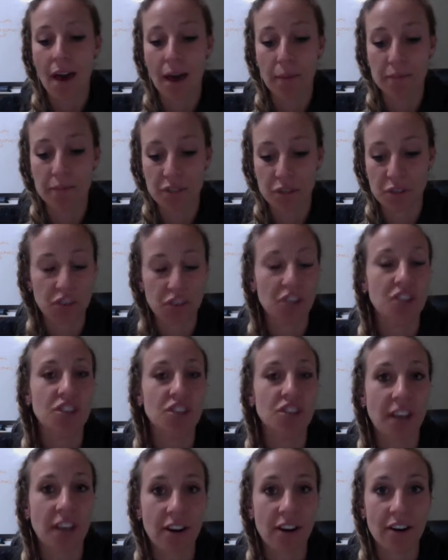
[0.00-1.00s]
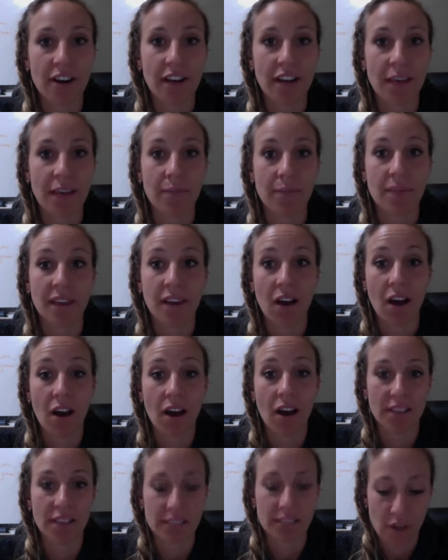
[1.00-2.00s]
So just sharing and being
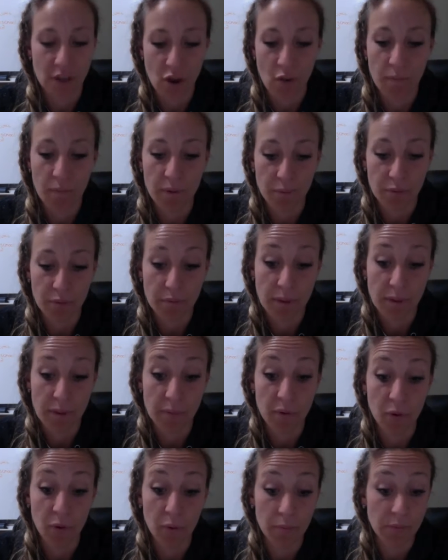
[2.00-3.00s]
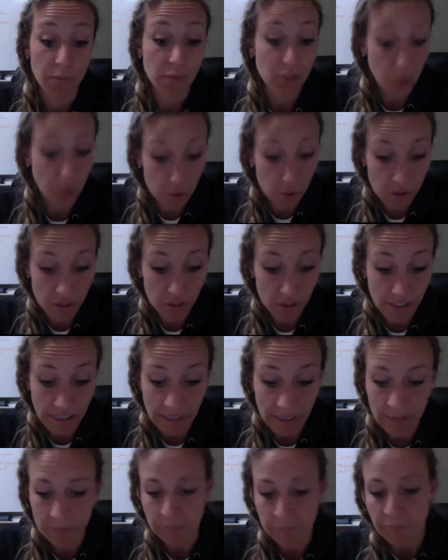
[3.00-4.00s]
honest and open with people socially.